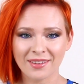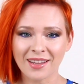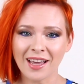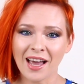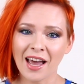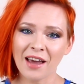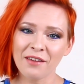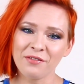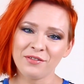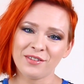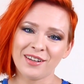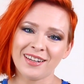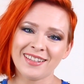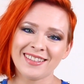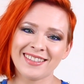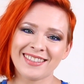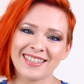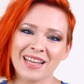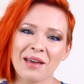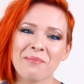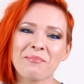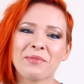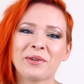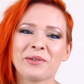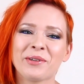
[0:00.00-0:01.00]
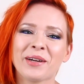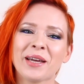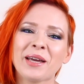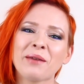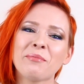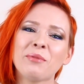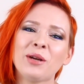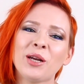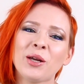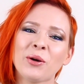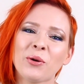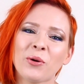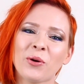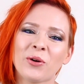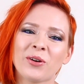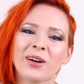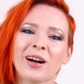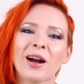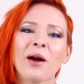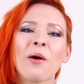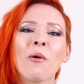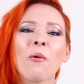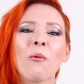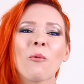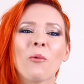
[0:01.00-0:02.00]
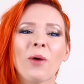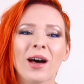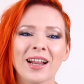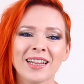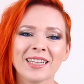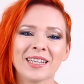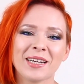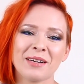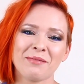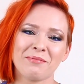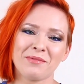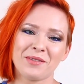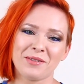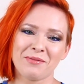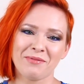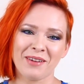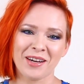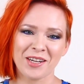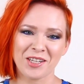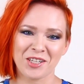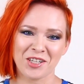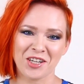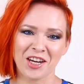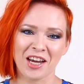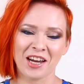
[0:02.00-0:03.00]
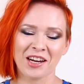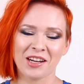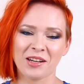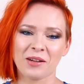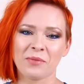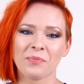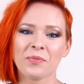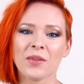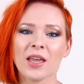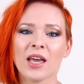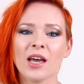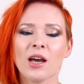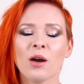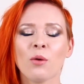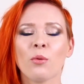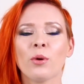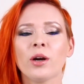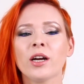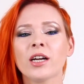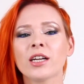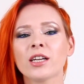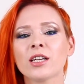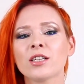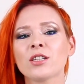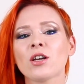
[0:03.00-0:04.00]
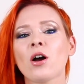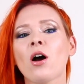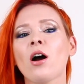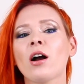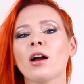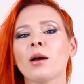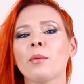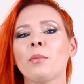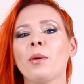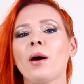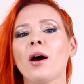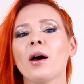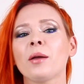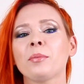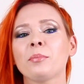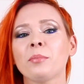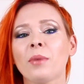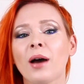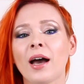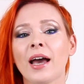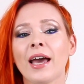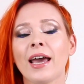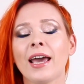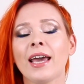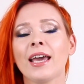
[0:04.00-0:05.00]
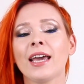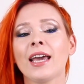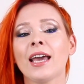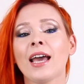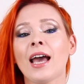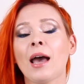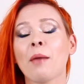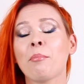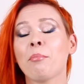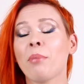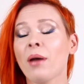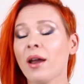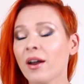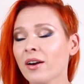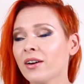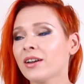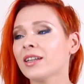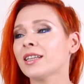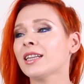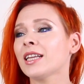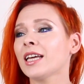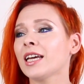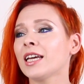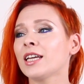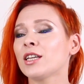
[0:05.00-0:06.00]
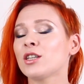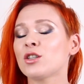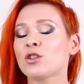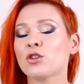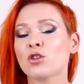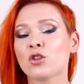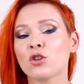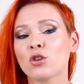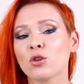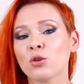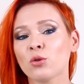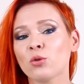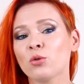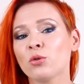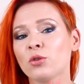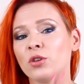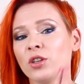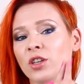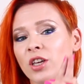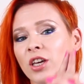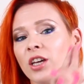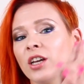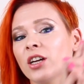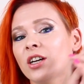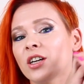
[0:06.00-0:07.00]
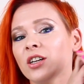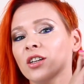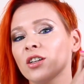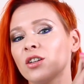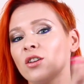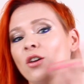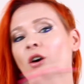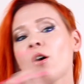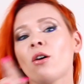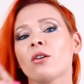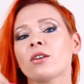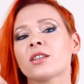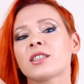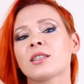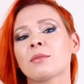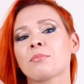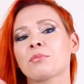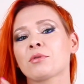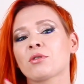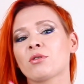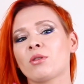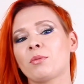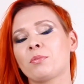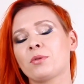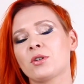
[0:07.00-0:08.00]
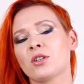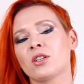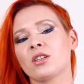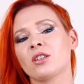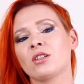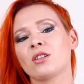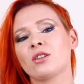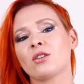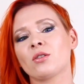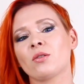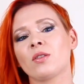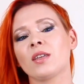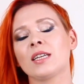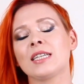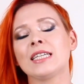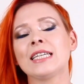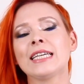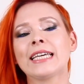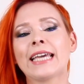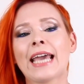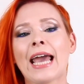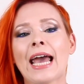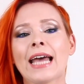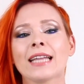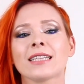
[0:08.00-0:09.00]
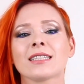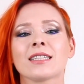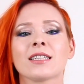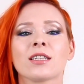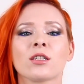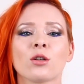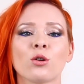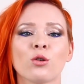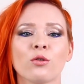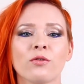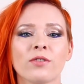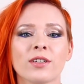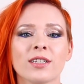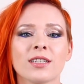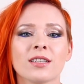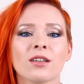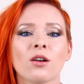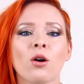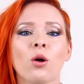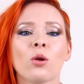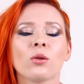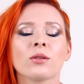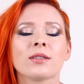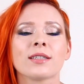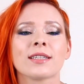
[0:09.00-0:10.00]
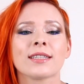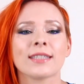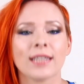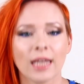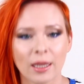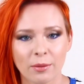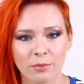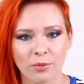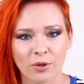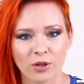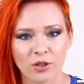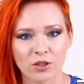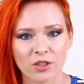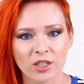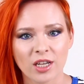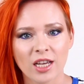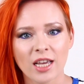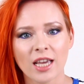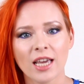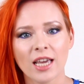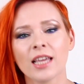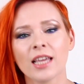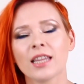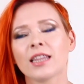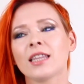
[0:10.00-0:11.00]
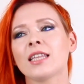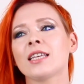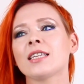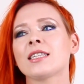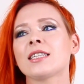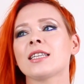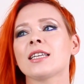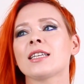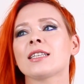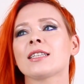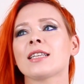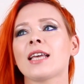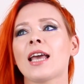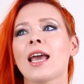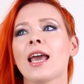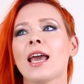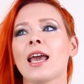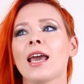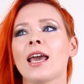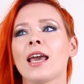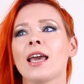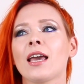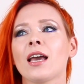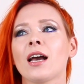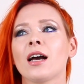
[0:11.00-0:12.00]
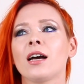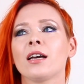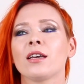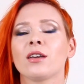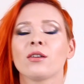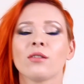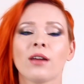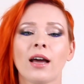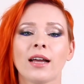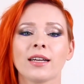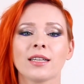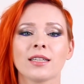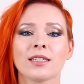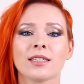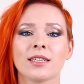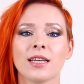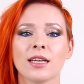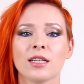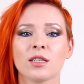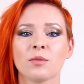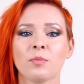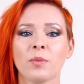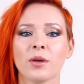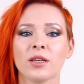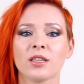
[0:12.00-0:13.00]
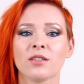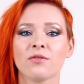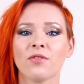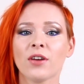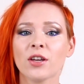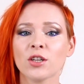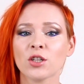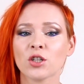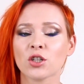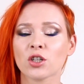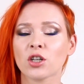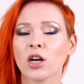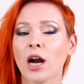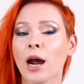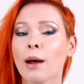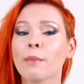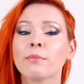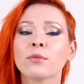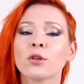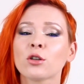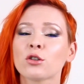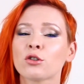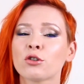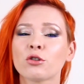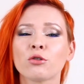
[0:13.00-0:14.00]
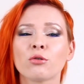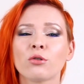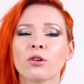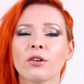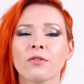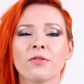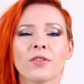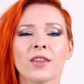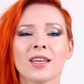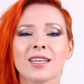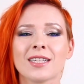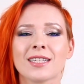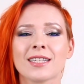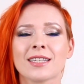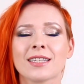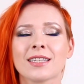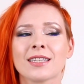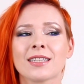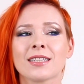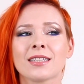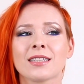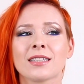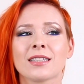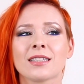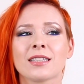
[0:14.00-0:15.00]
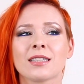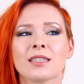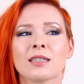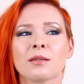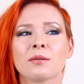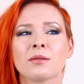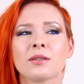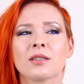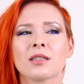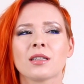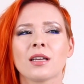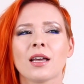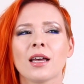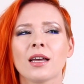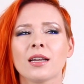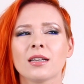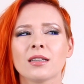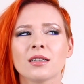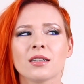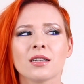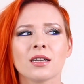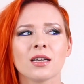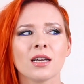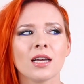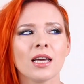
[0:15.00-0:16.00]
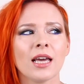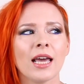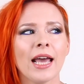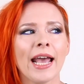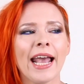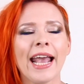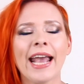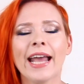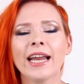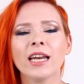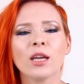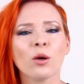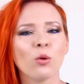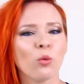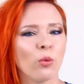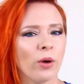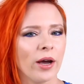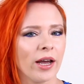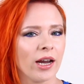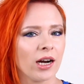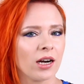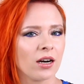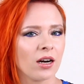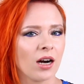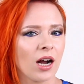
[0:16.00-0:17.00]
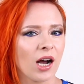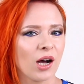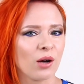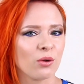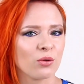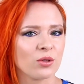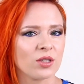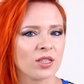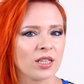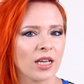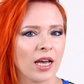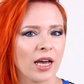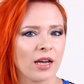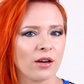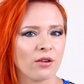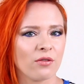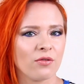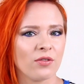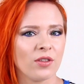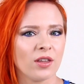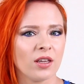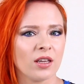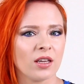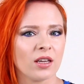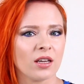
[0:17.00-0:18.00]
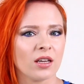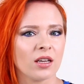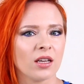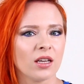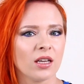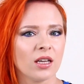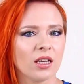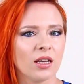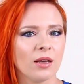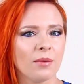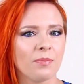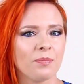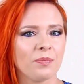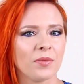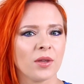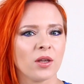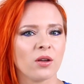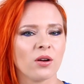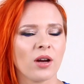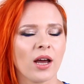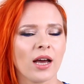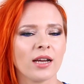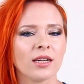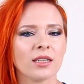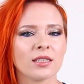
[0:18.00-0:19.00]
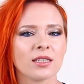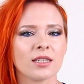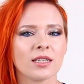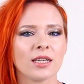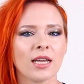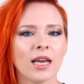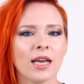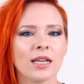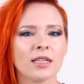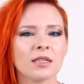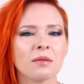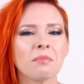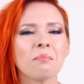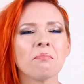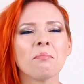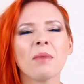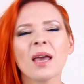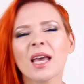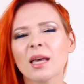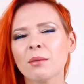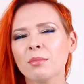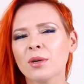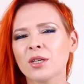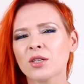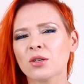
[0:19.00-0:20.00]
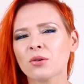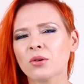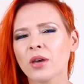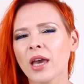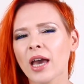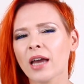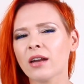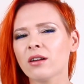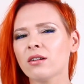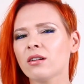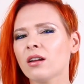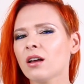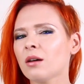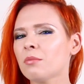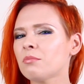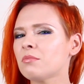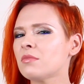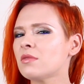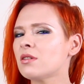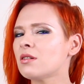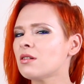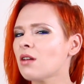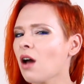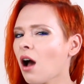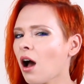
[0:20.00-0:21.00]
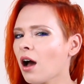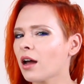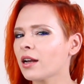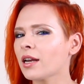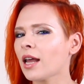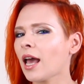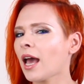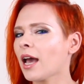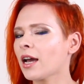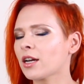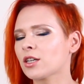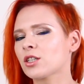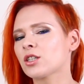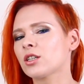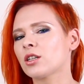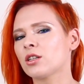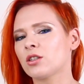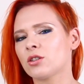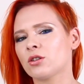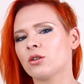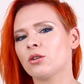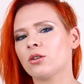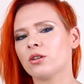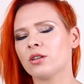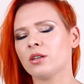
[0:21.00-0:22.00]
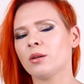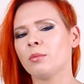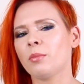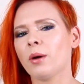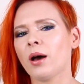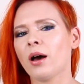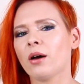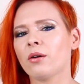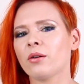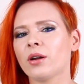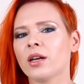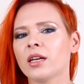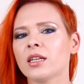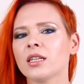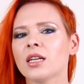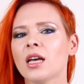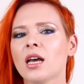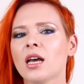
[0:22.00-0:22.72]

Hi friends, I'm Maria Meliora. Welcome to my channel. We're gonna talk about my apparently 2-year-long subscription to the decant service called ScentBird. This is a United States-based venture. I'm not sure if they send anywhere outside of the United States, maybe to Canada. I'm not actually certain about it.